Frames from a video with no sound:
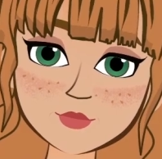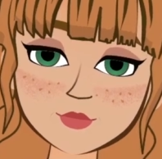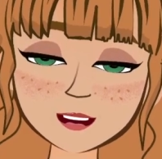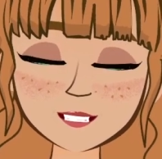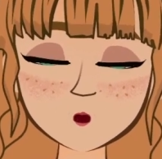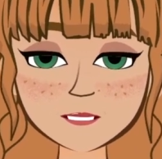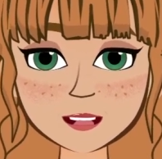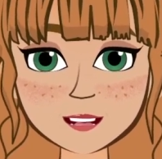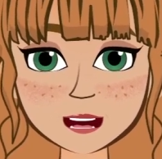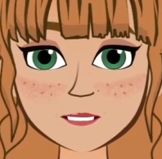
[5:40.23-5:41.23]
Her dad
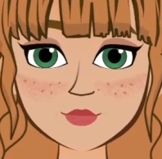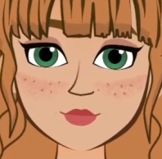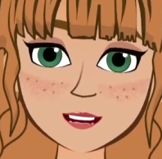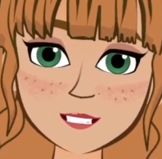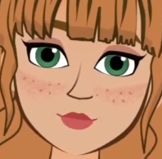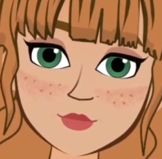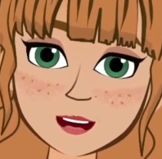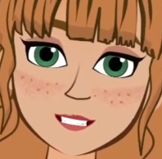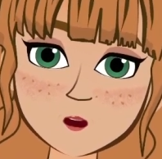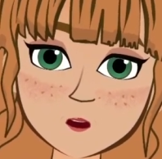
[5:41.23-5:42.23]
did his best to look
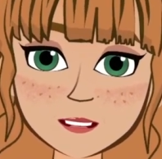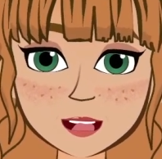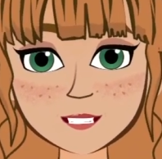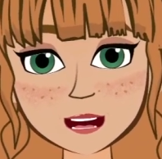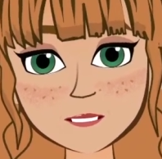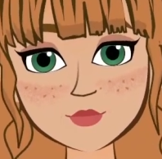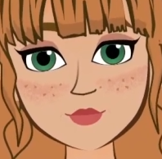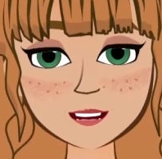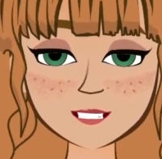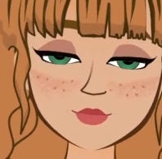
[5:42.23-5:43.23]
after Maddie and her two
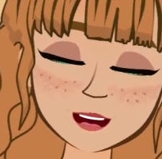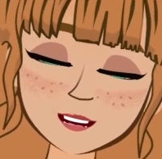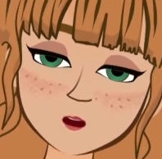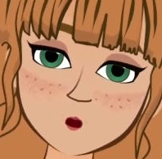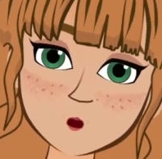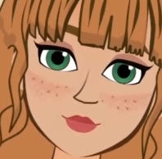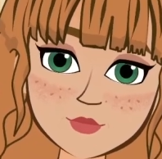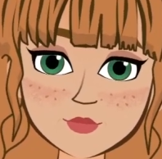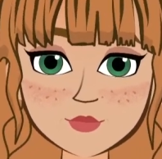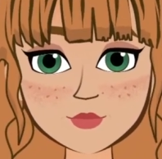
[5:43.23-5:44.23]
little sisters.
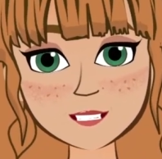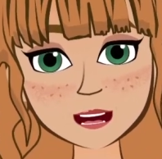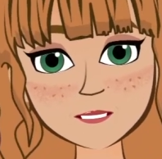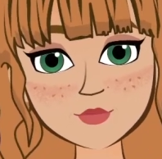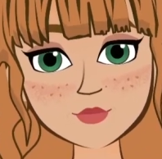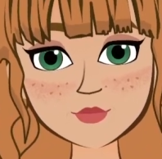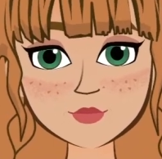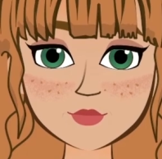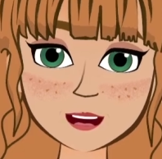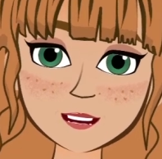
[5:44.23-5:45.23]
Then,
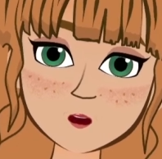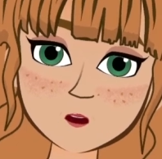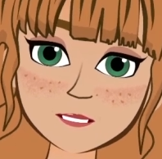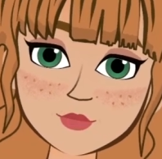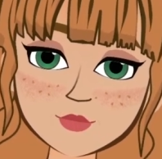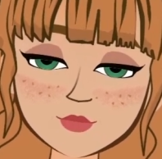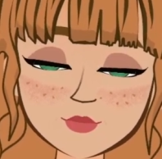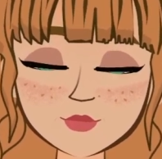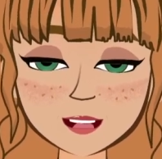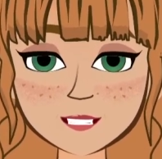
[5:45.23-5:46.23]
one day,
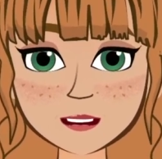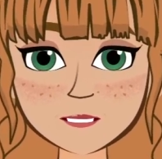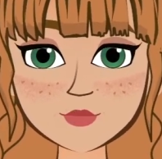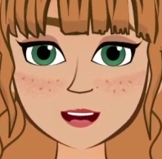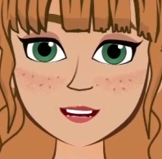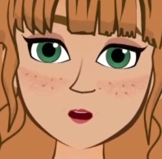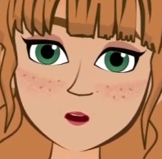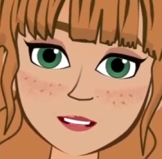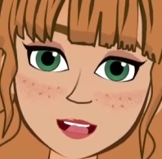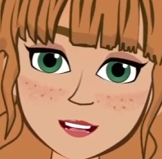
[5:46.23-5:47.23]
he was killed by
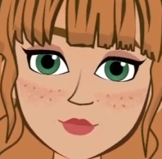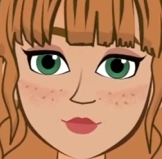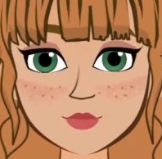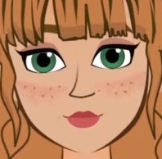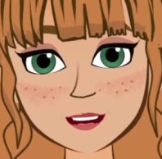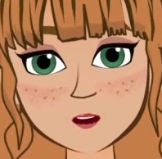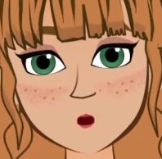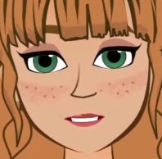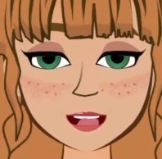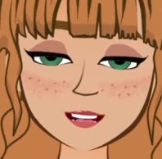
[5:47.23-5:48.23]
thieves who
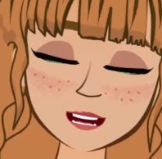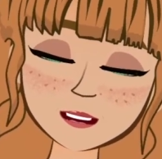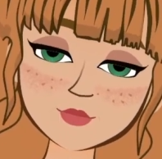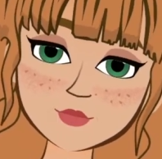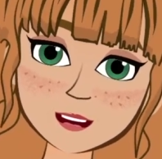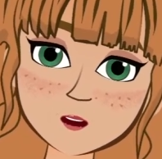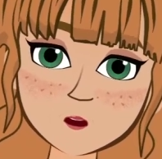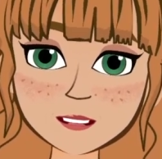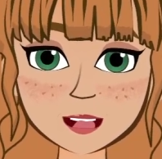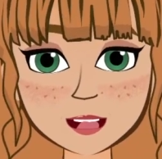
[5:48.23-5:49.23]
robbed him as he was
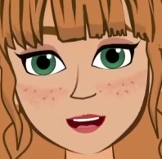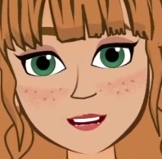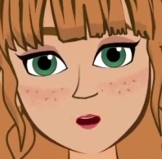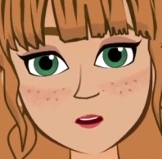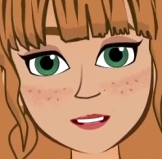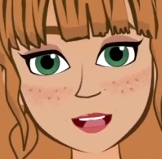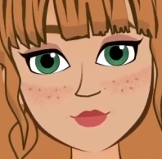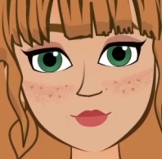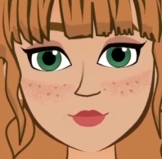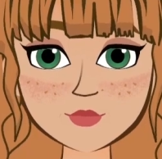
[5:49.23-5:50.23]
coming home from work,
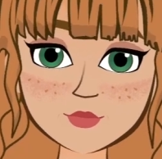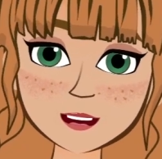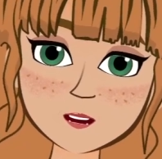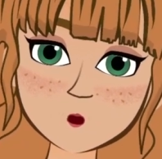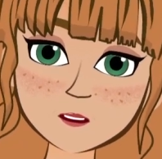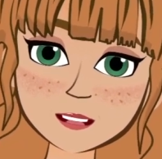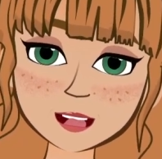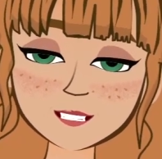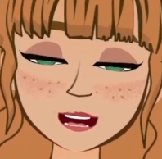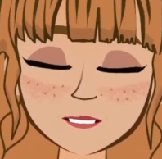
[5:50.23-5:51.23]
leaving
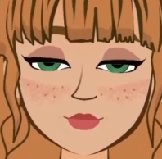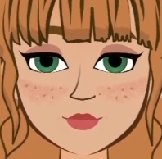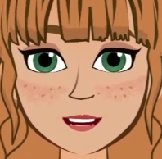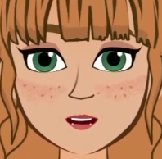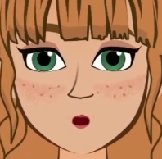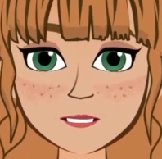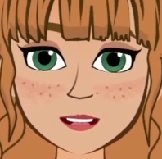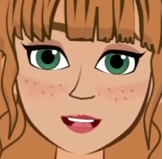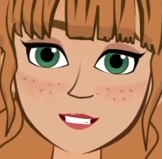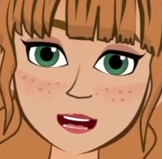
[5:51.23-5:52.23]
Maddie to raise her siblings
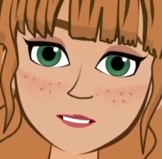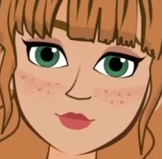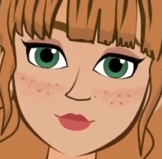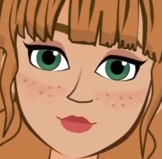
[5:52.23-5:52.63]
alone.